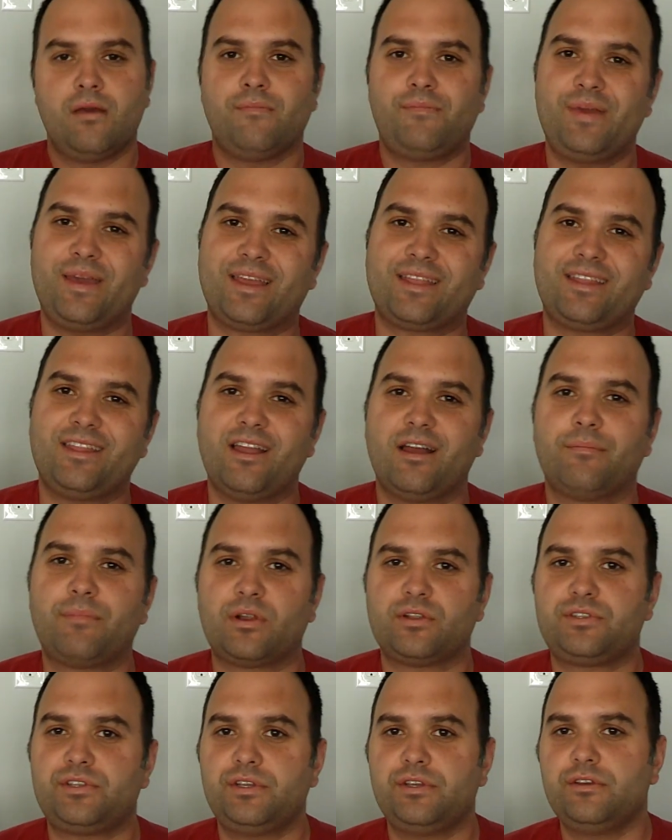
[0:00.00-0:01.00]
Pick
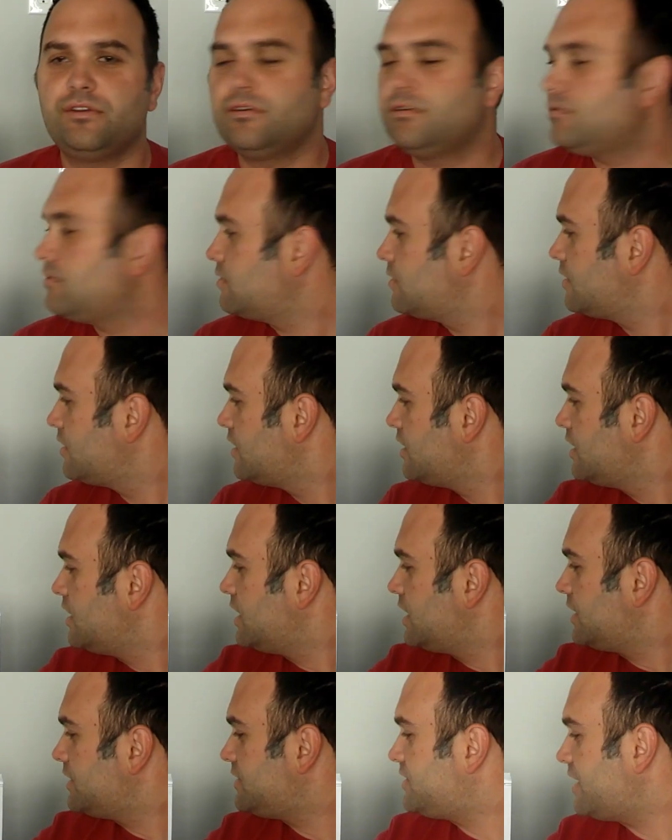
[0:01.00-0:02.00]
number two,
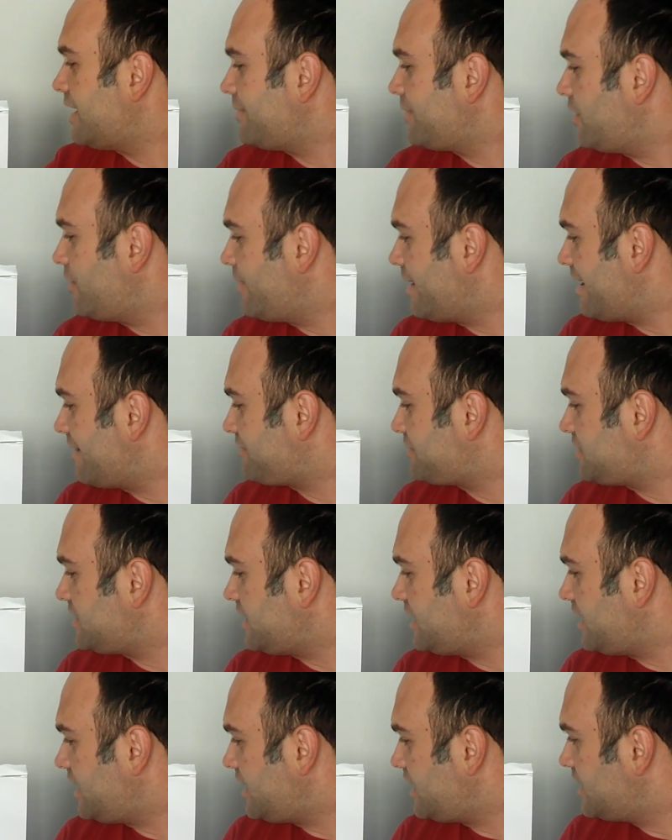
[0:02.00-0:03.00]

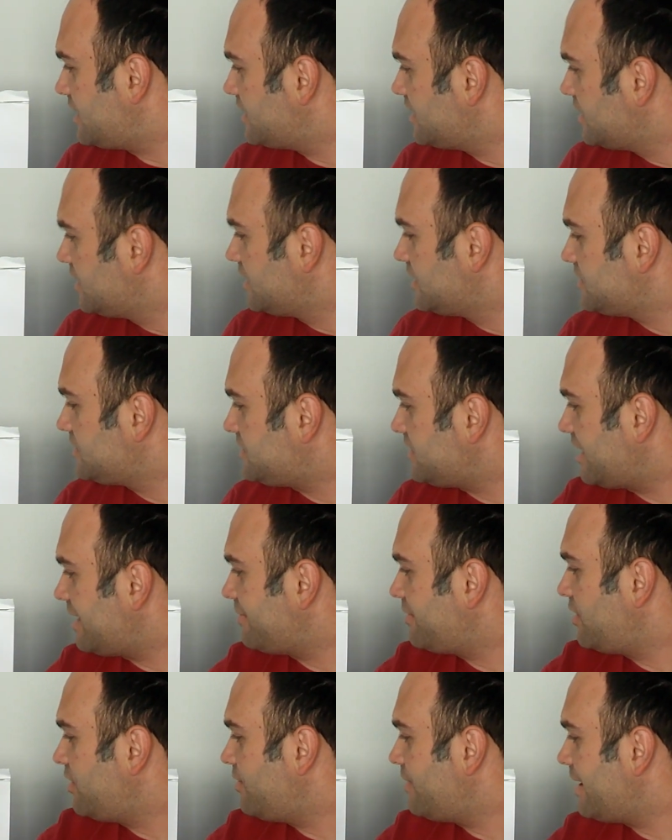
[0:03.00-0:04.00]
WFT,
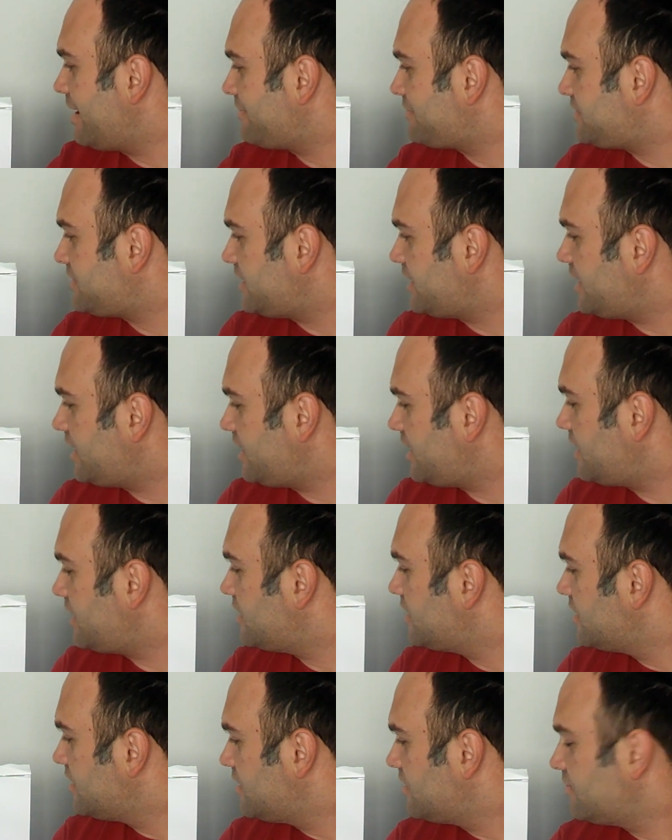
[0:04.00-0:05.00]

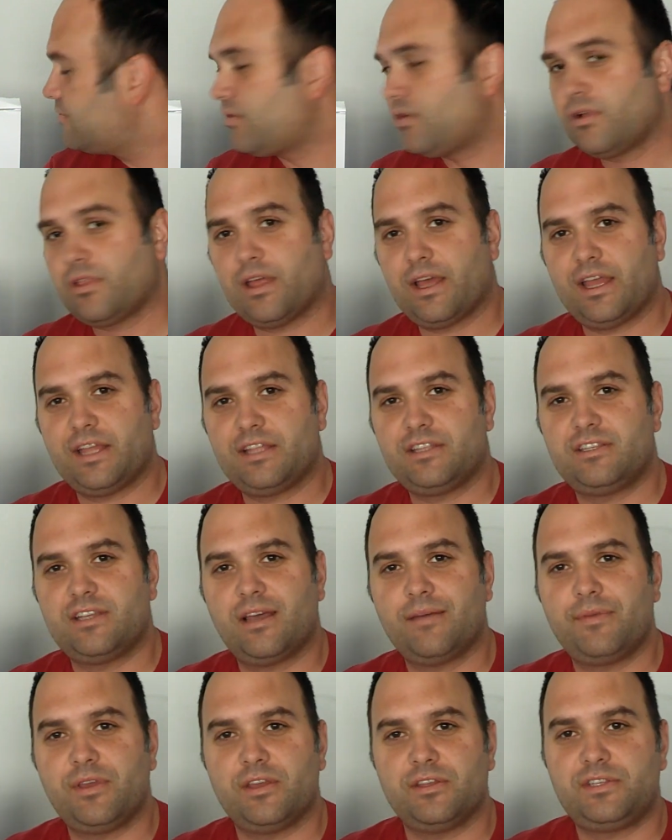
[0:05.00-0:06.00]
WFT, more like
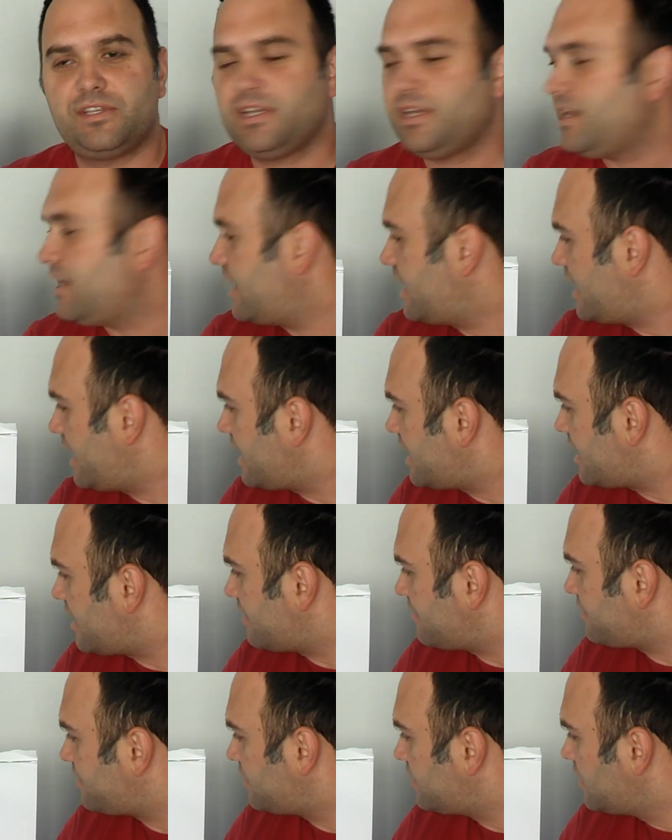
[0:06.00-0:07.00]

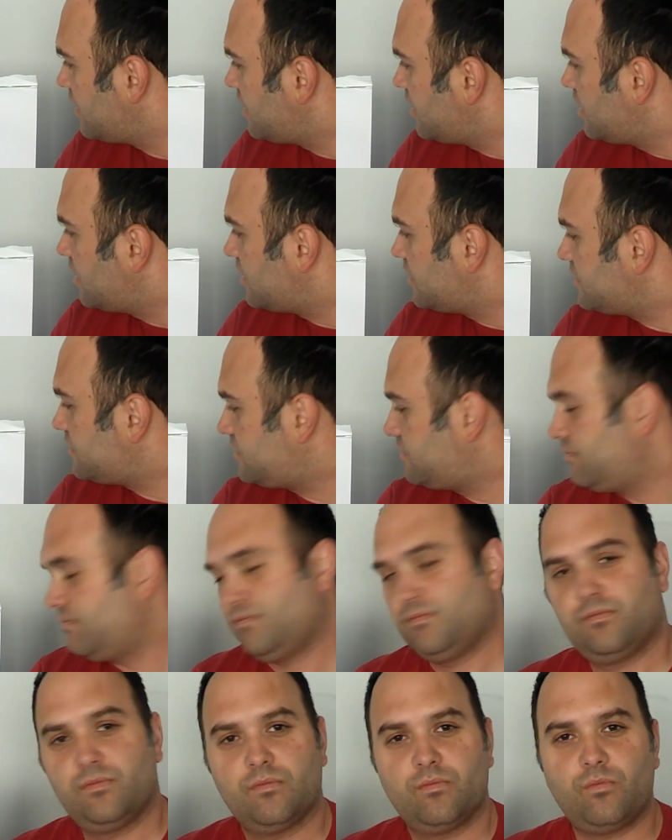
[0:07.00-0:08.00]
WTF.
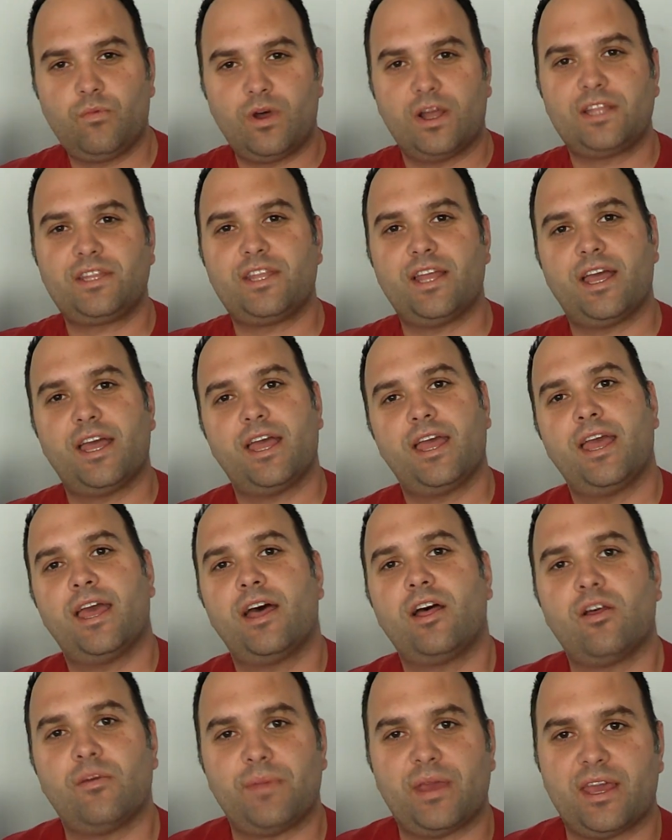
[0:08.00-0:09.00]
What the
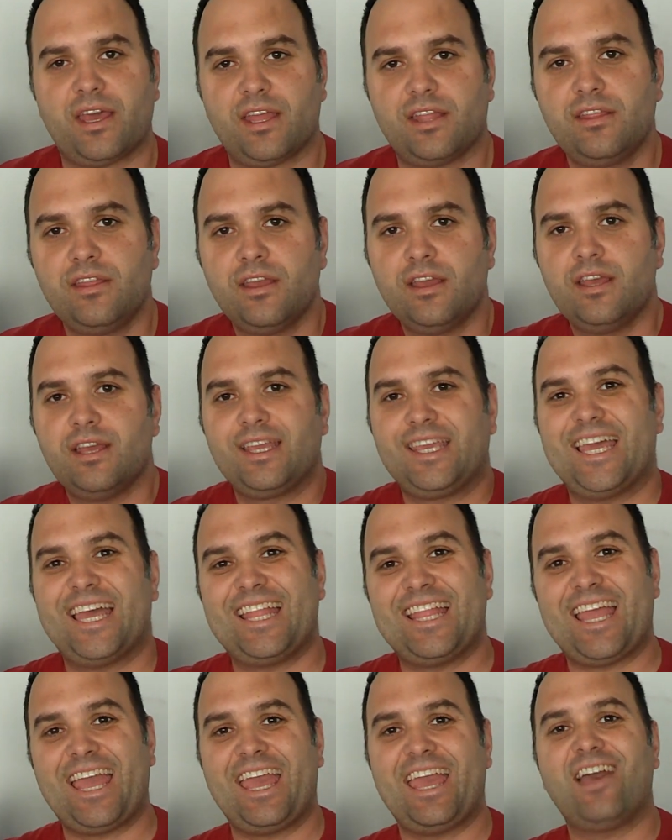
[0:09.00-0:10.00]
hell, man?
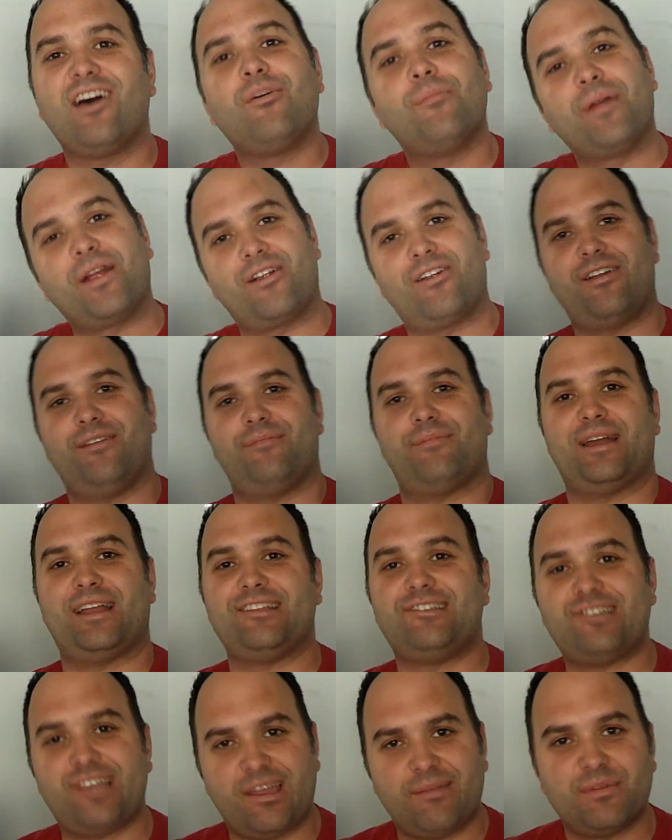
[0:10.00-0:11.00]
Getting Hail Mary by
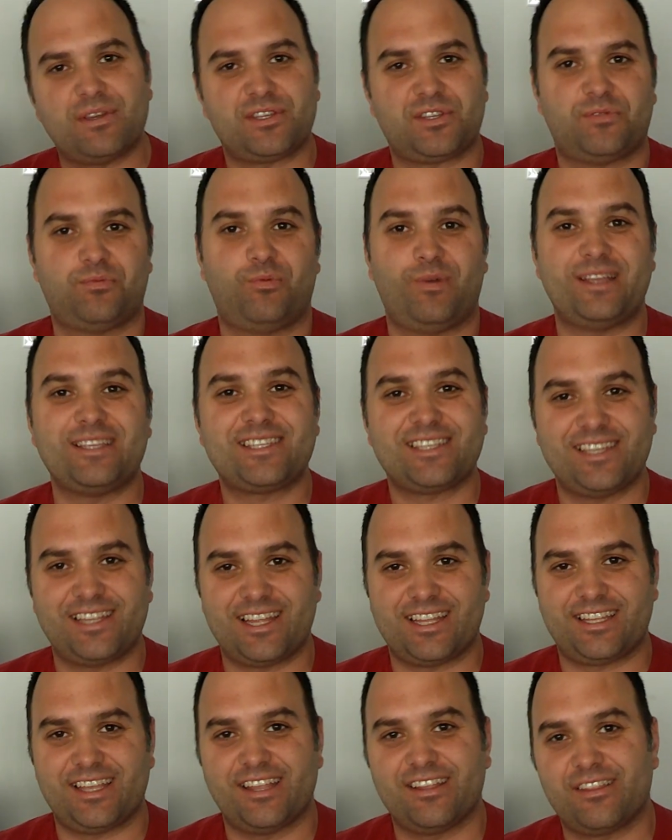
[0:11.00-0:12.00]
Jameis Winston
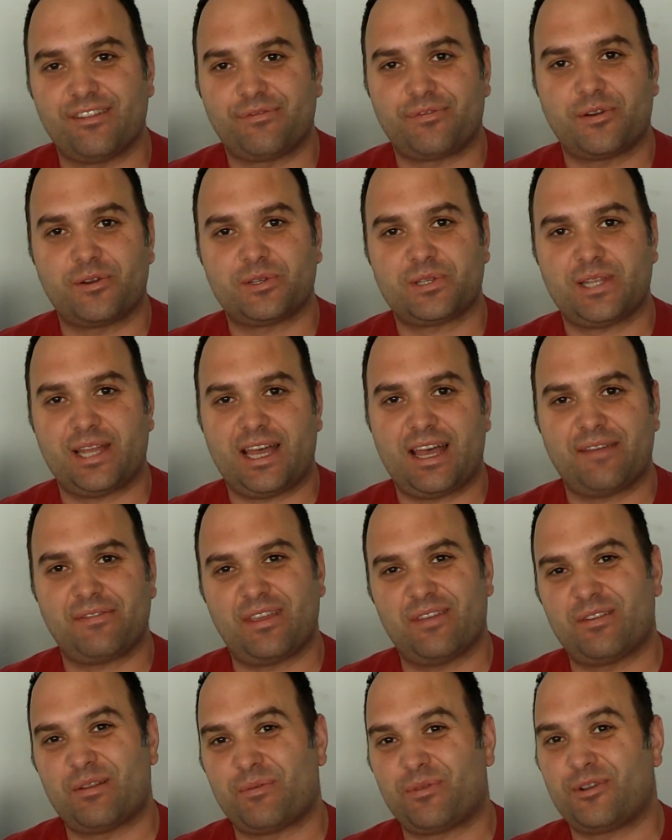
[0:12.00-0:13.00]
at the end of the first half,
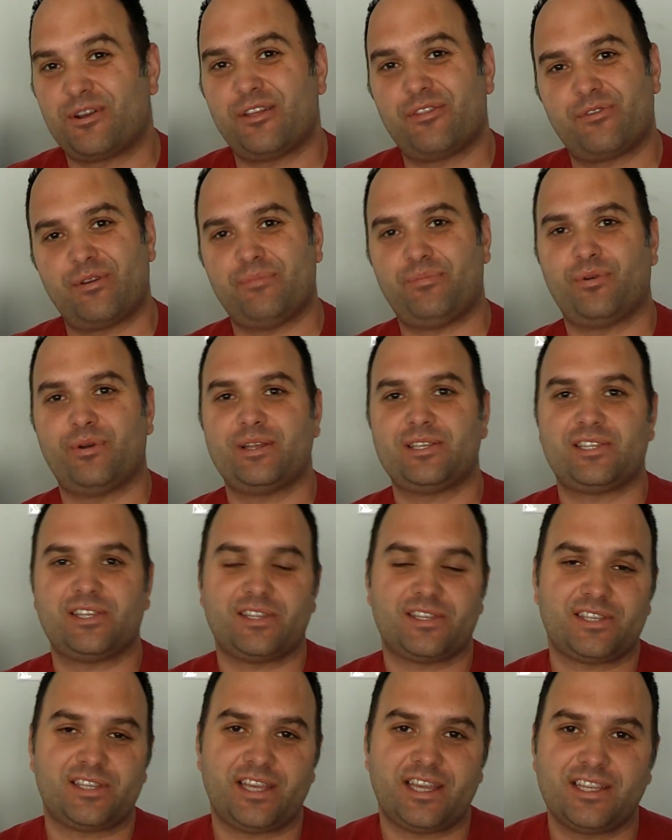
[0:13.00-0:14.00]
giving up 33 points to
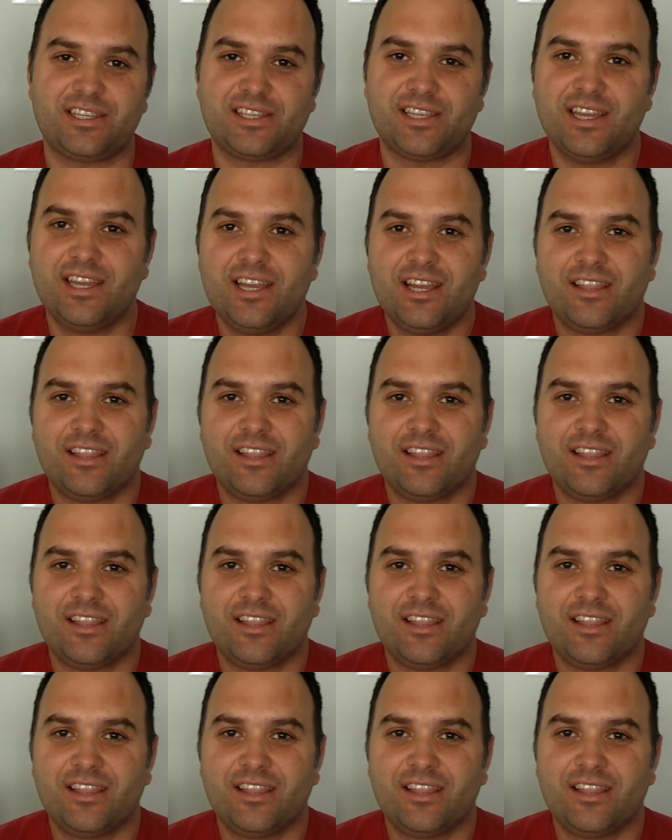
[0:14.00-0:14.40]
the Saints.